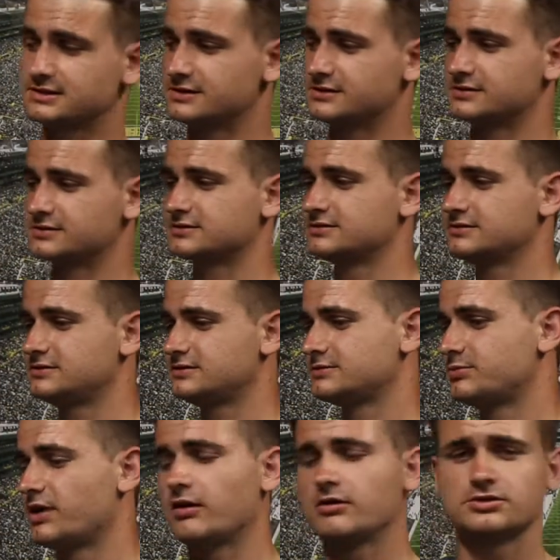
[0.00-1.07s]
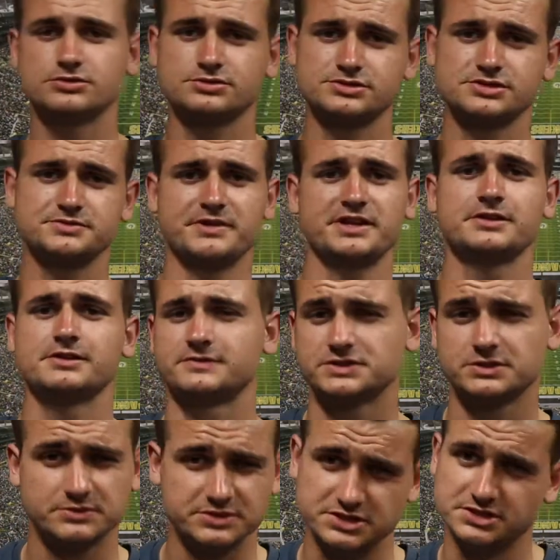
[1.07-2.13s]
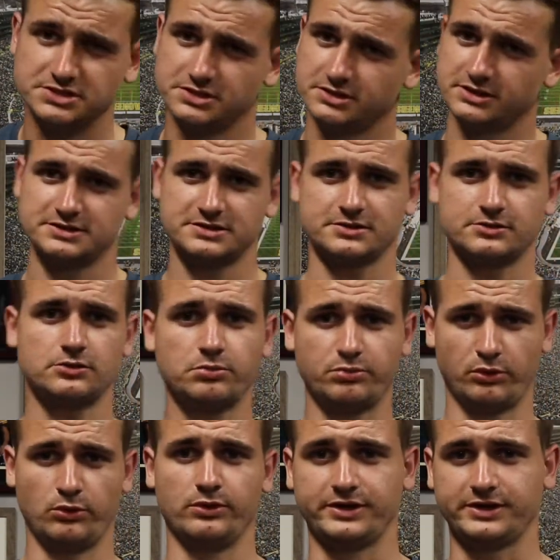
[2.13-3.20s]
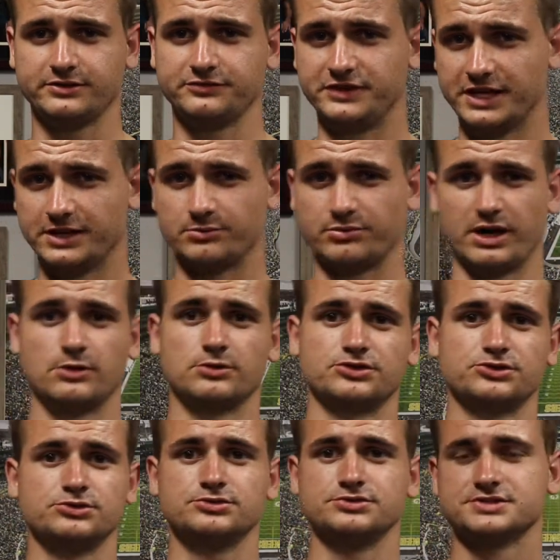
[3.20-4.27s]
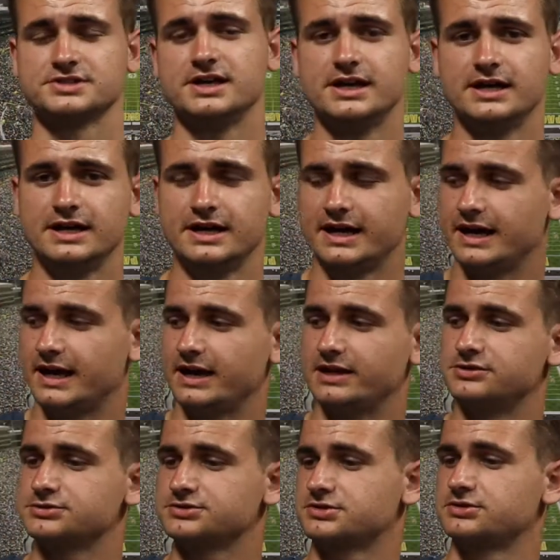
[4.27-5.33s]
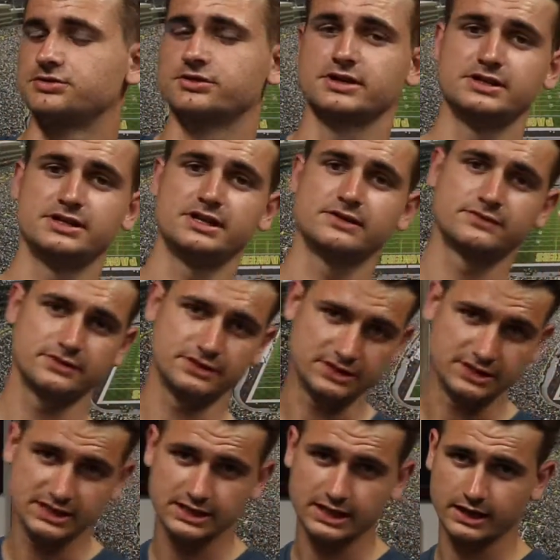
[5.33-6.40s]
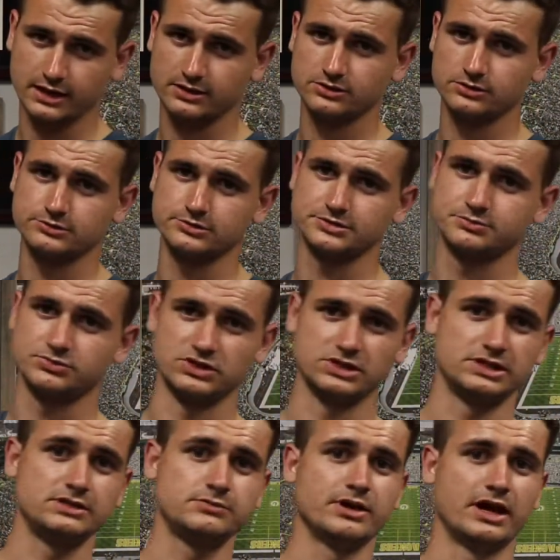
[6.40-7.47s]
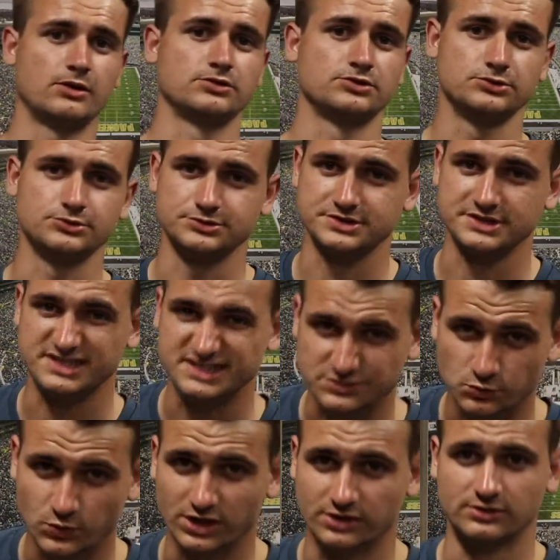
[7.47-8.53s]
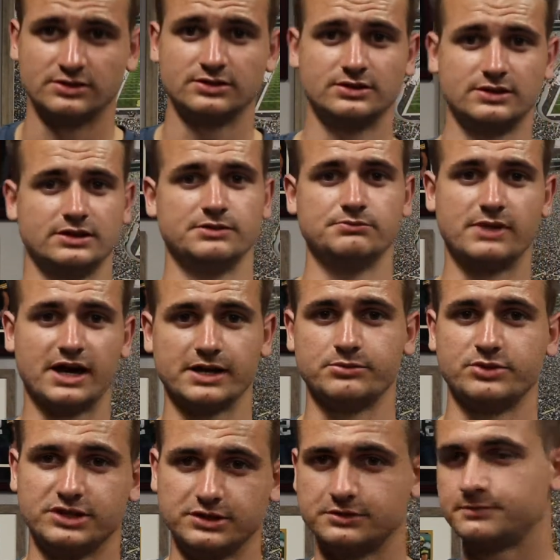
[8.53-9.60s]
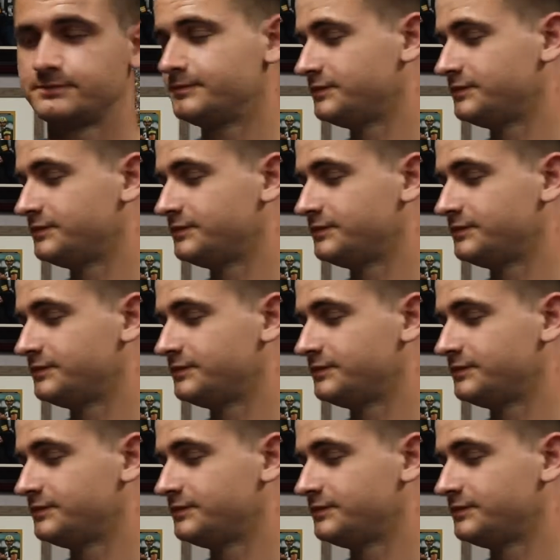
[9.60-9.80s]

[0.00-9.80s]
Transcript: They're power tools, just make your life so much easier. That's the whole point of getting power tools. Hand tools are great. You definitely need hand tools, but you need power tools as well, in my opinion.